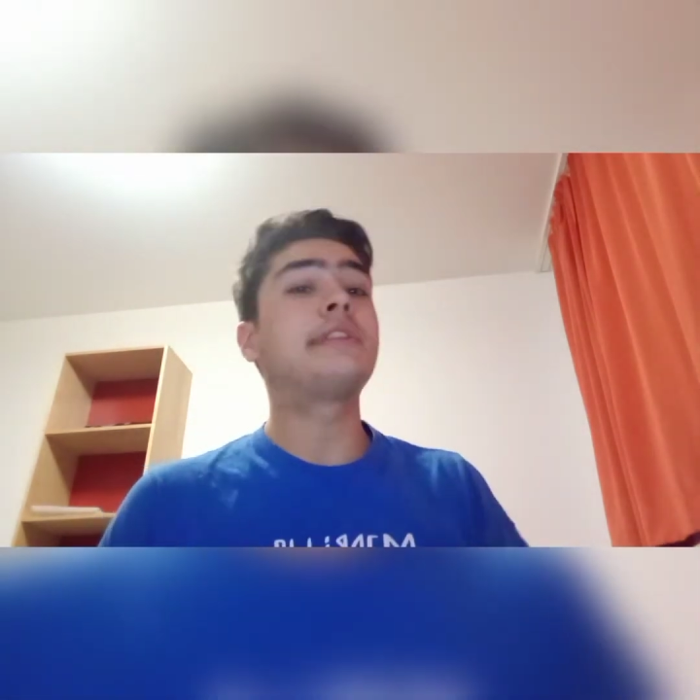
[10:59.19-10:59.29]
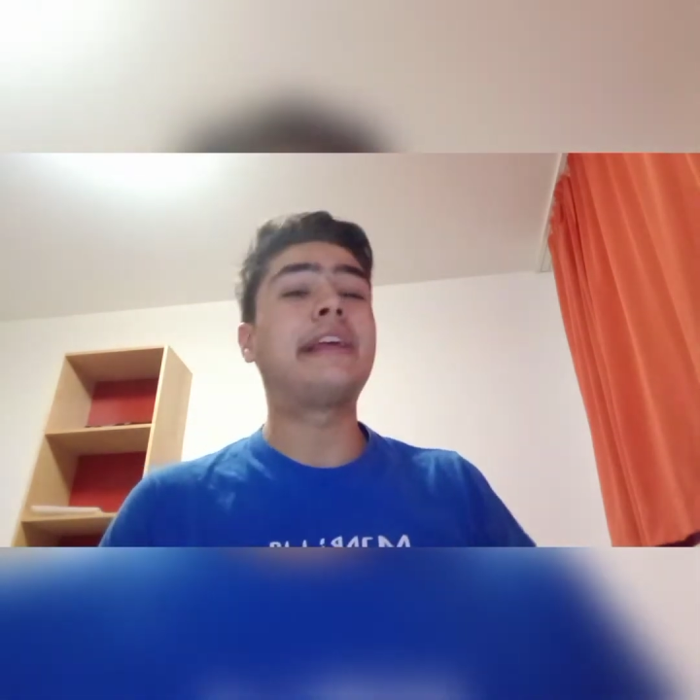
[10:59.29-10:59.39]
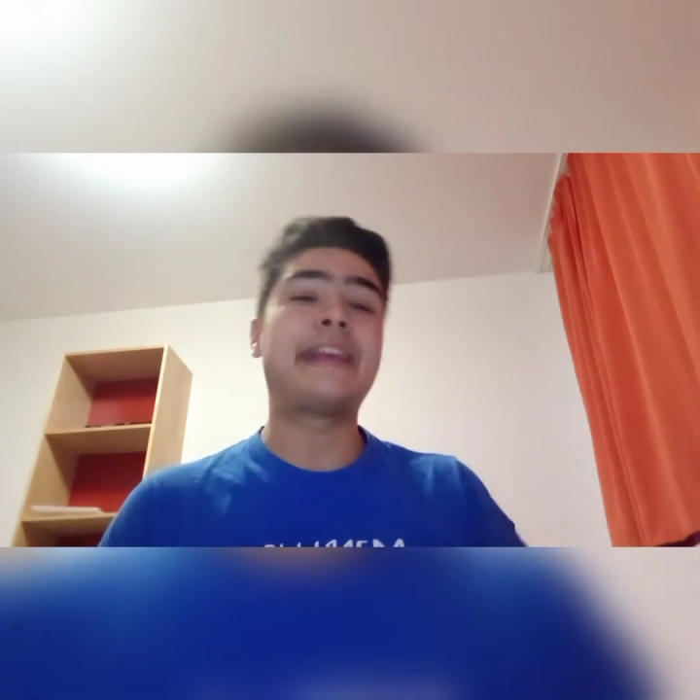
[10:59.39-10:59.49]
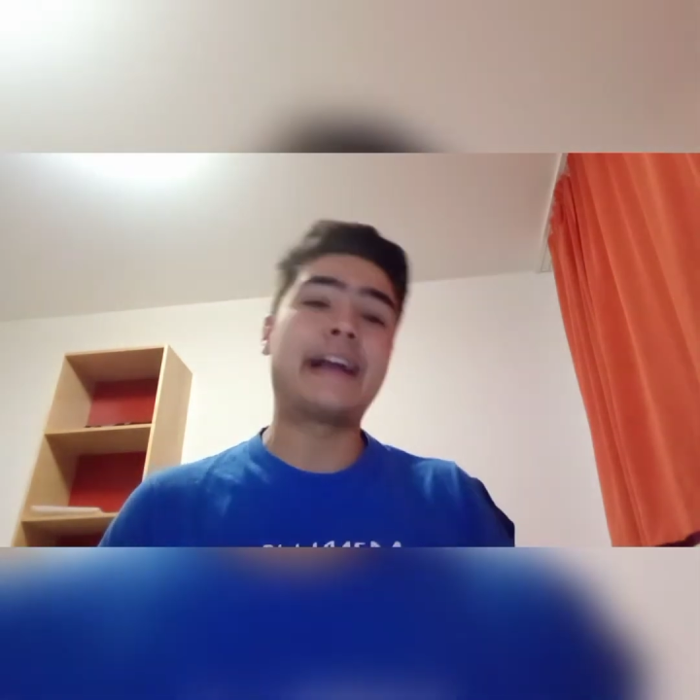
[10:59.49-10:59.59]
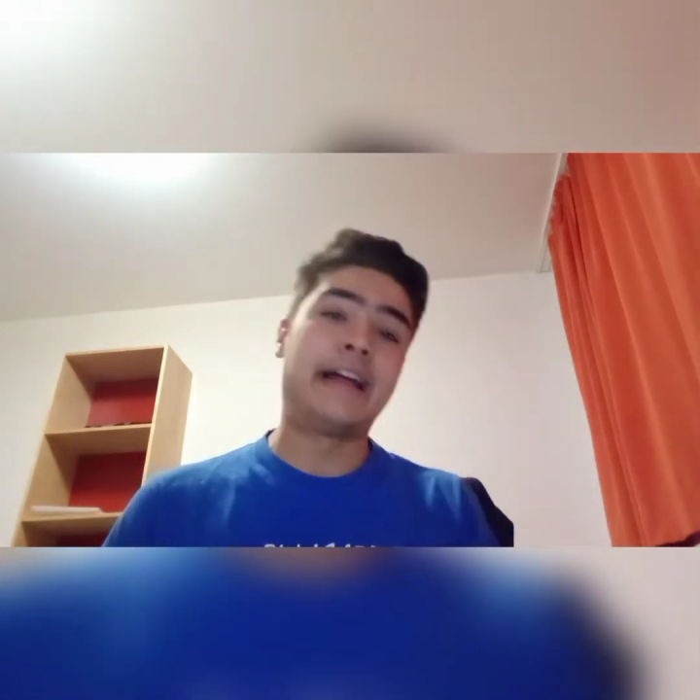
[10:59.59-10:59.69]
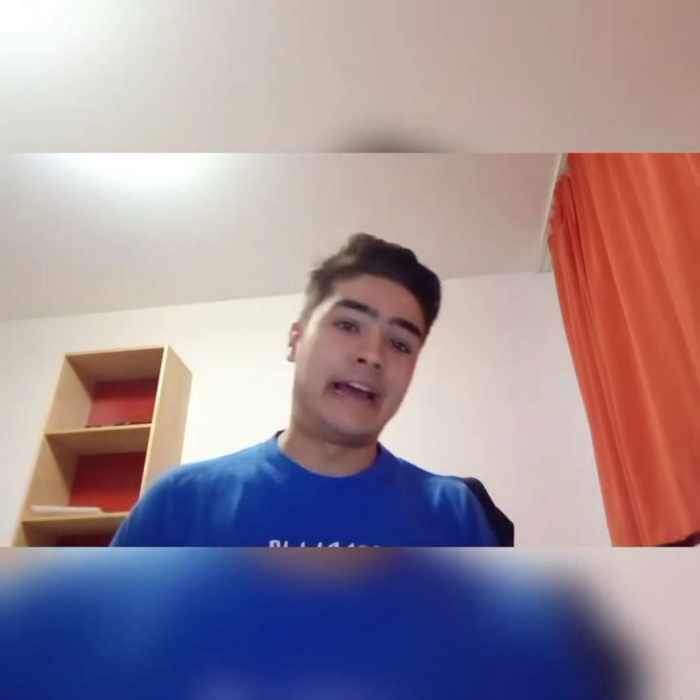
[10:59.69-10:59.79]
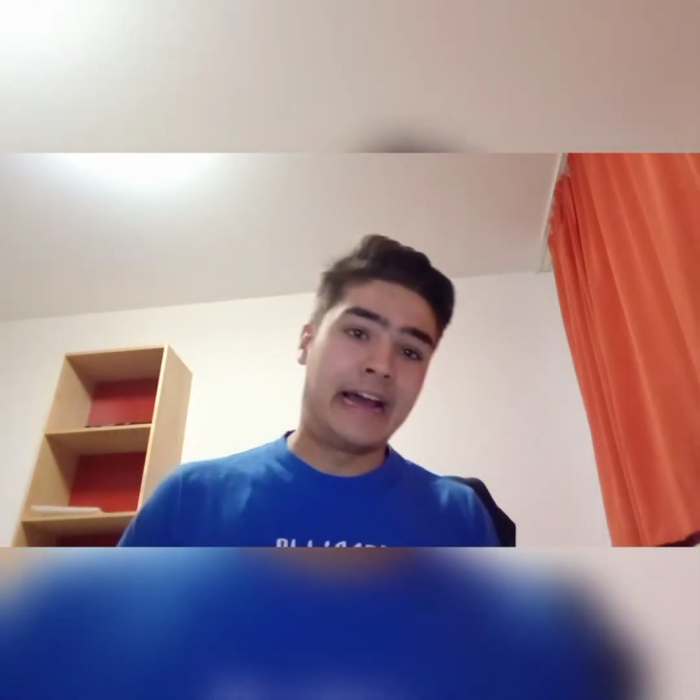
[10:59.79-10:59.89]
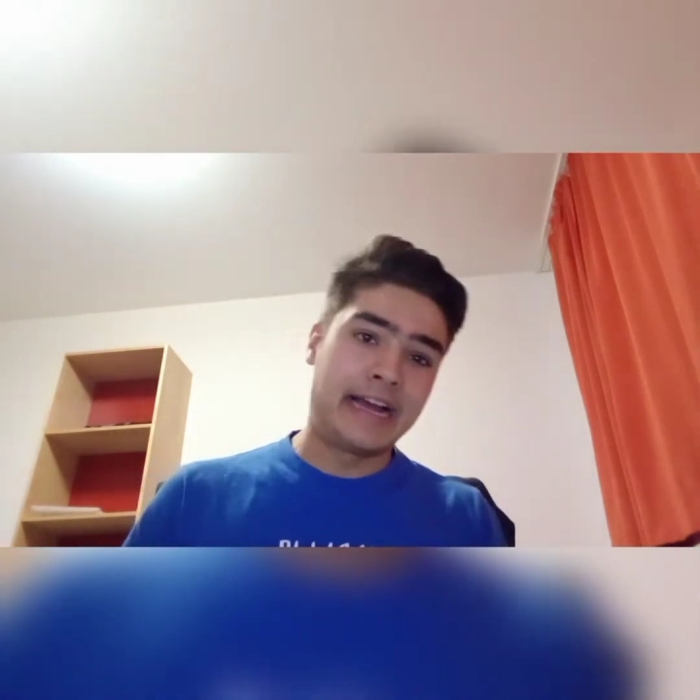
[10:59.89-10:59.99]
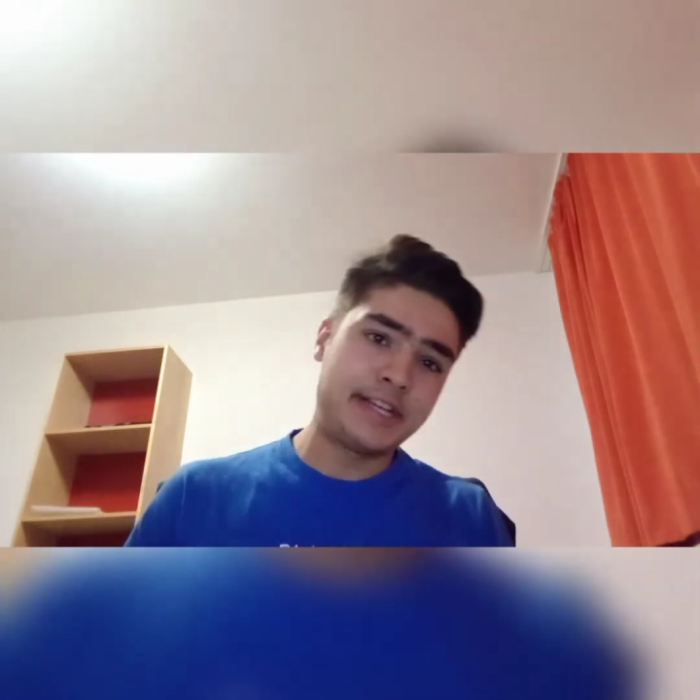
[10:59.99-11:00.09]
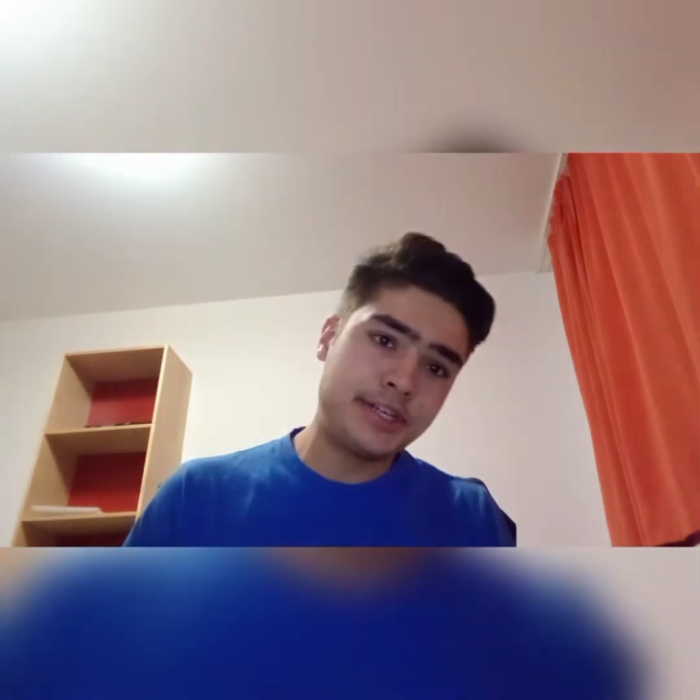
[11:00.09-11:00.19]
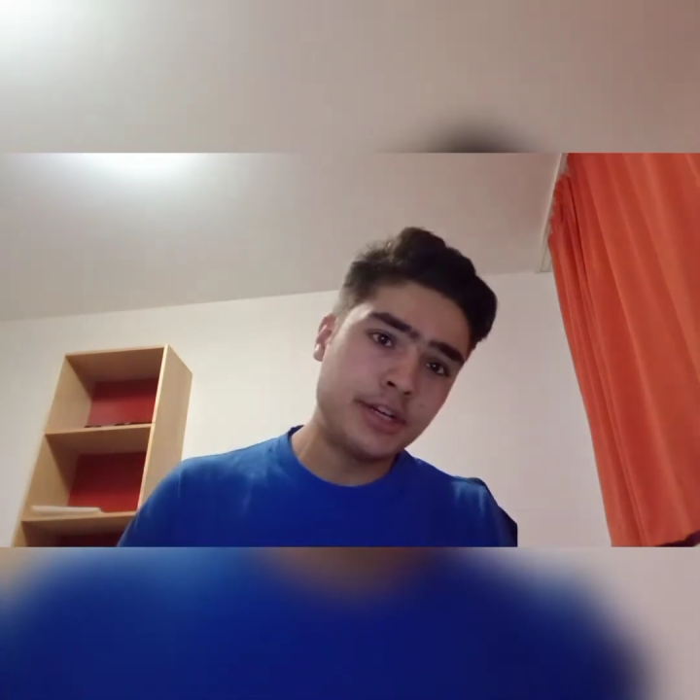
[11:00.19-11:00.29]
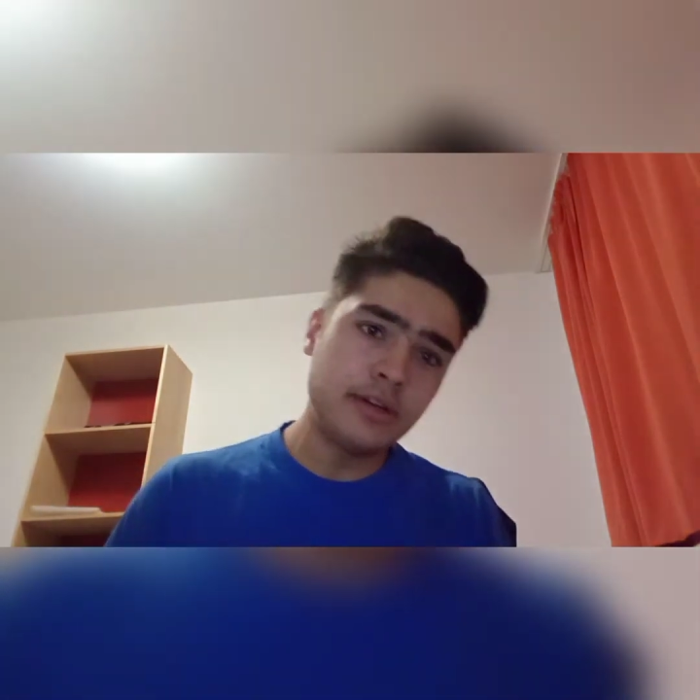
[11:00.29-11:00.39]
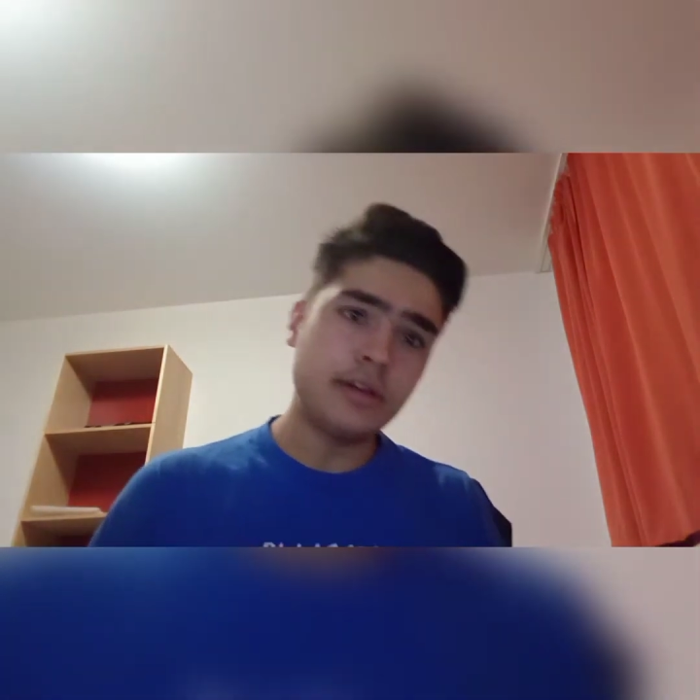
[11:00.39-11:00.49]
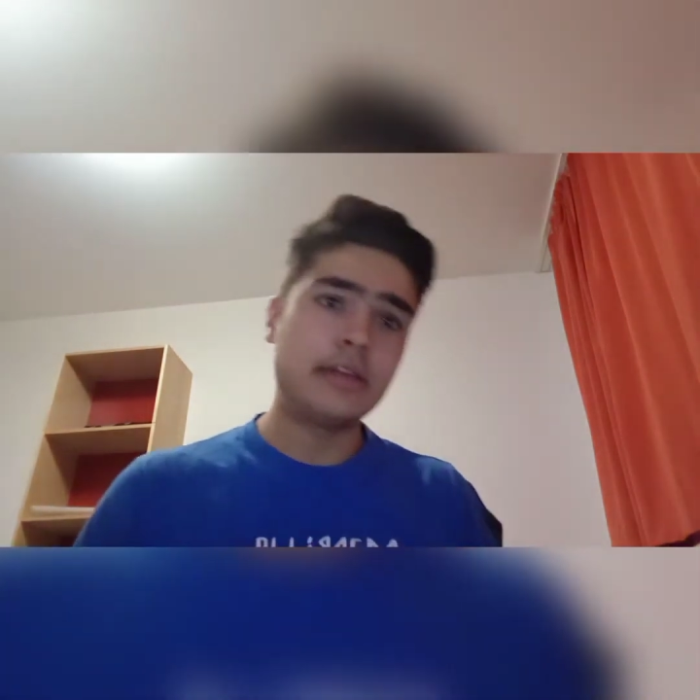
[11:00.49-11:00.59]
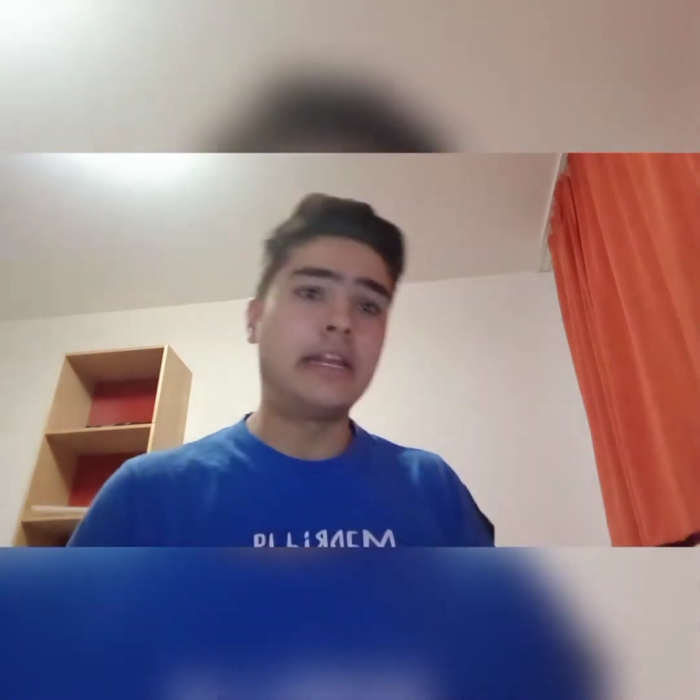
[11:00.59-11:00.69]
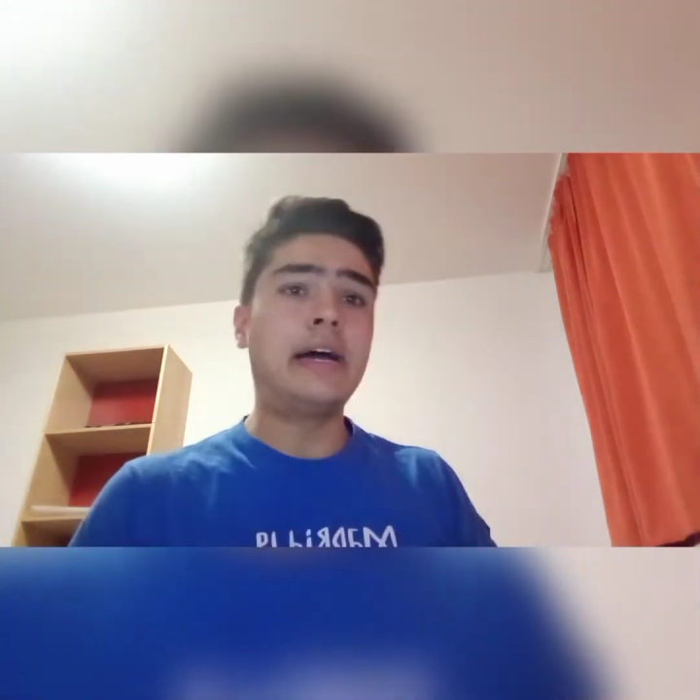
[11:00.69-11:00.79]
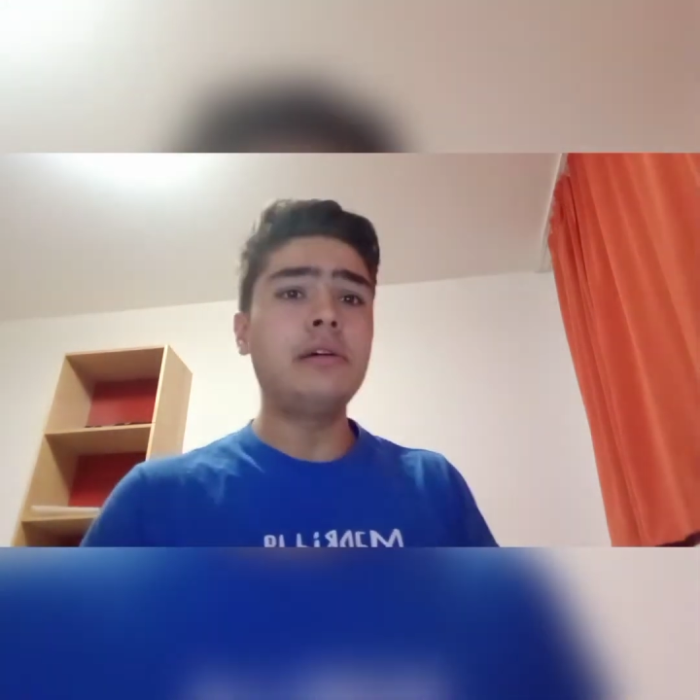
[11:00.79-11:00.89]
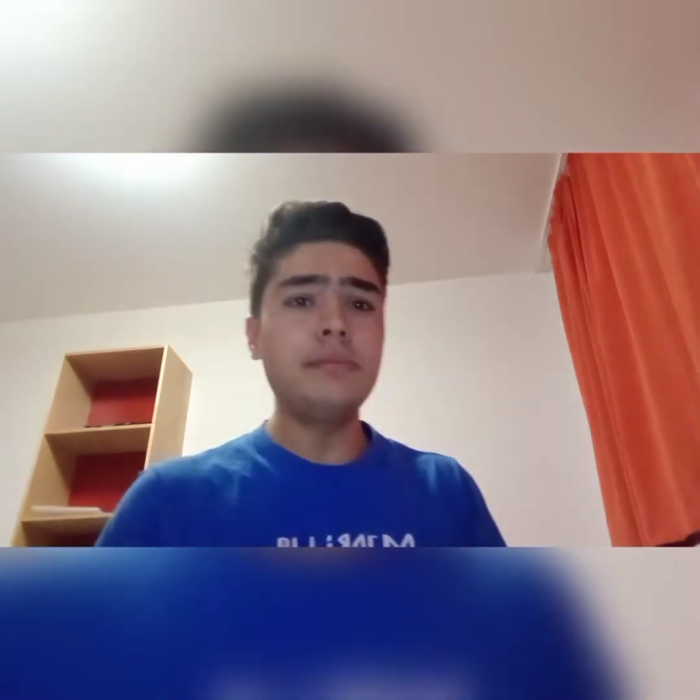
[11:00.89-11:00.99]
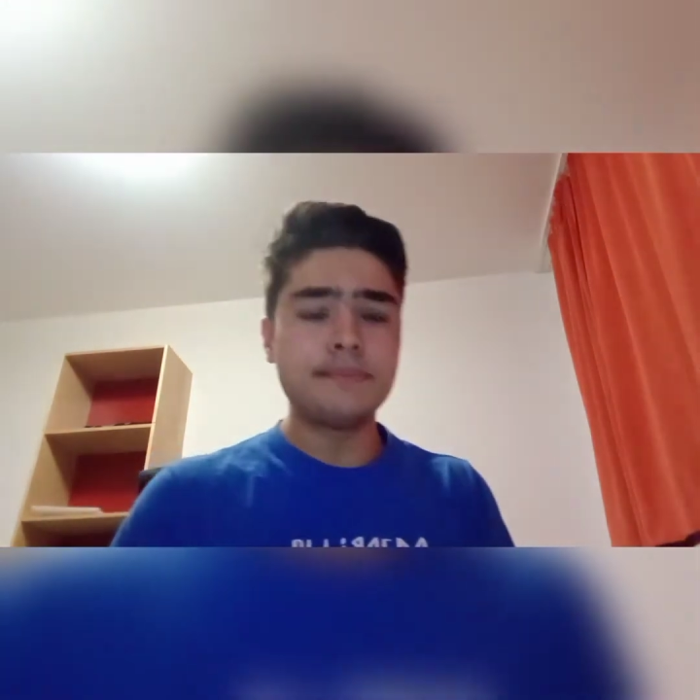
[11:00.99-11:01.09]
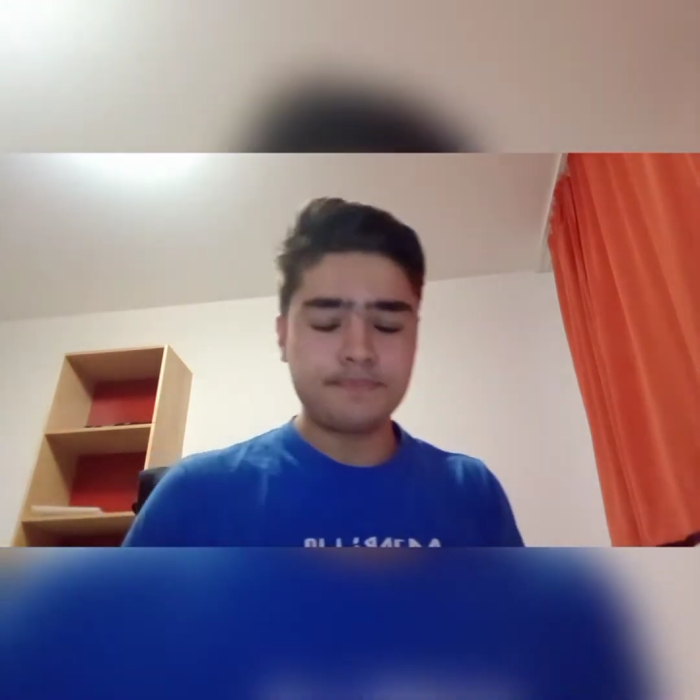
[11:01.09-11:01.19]
take an action
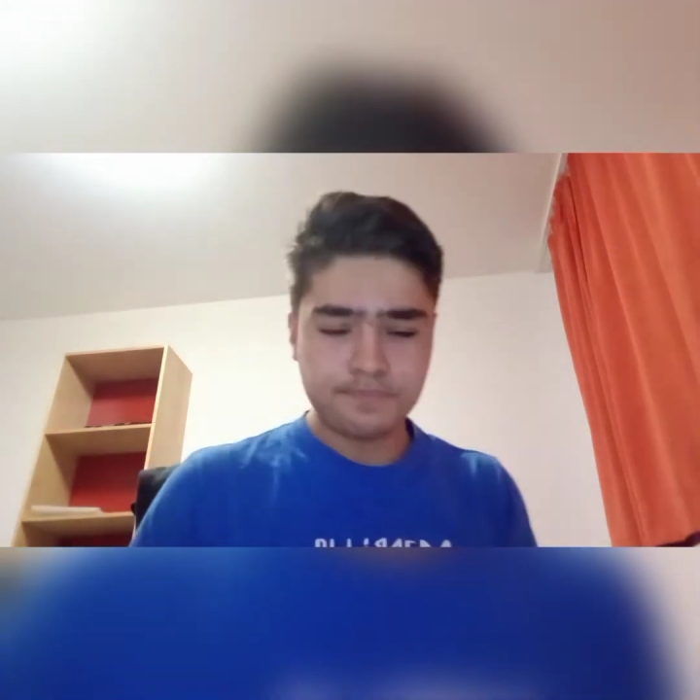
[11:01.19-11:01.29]
now.